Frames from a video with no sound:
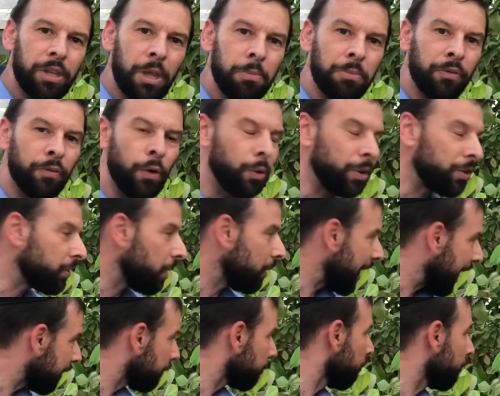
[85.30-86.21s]
before we start
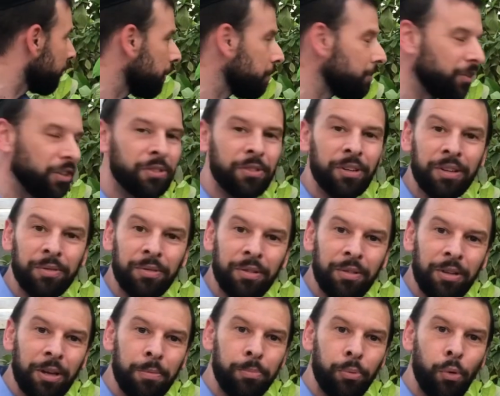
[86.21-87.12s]
answering them, just
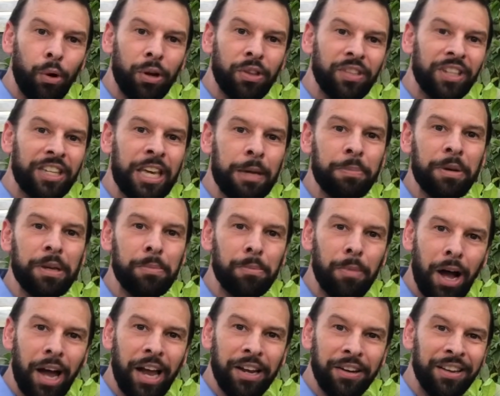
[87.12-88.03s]
important to keep in
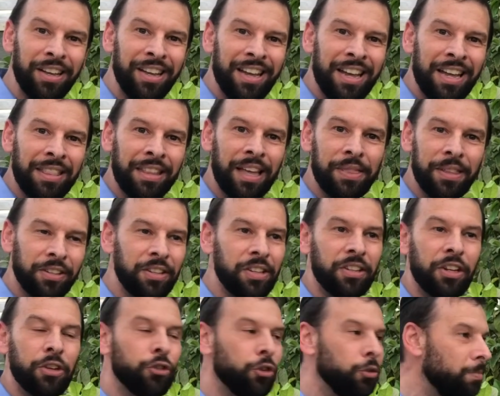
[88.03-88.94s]
mind that this
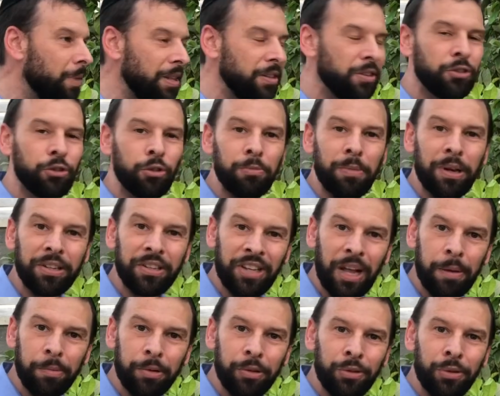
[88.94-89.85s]
is a tremendous, tremendous
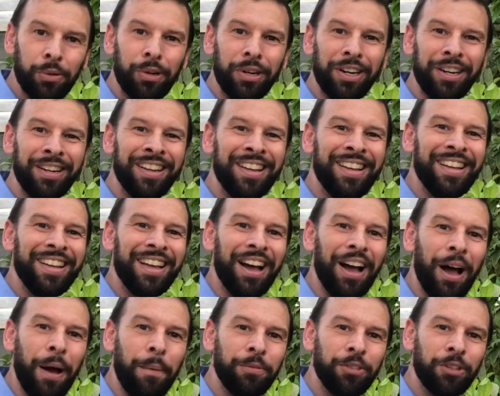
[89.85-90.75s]
opportunity
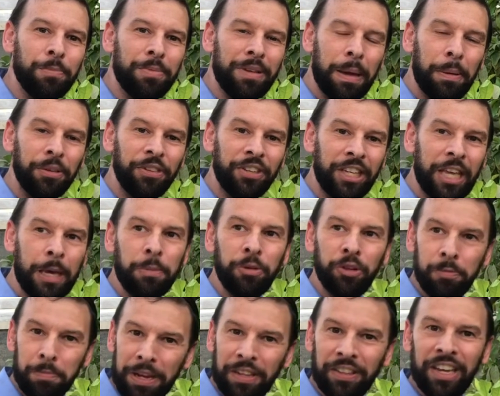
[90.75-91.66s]
to be able to keep
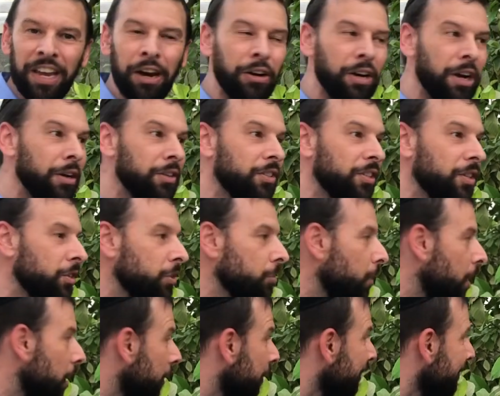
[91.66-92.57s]
Shemitah here in Eretz
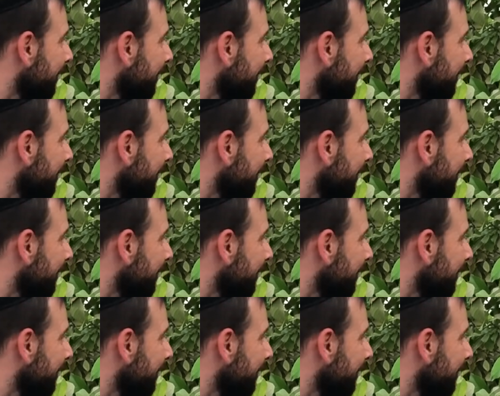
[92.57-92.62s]
Yisrael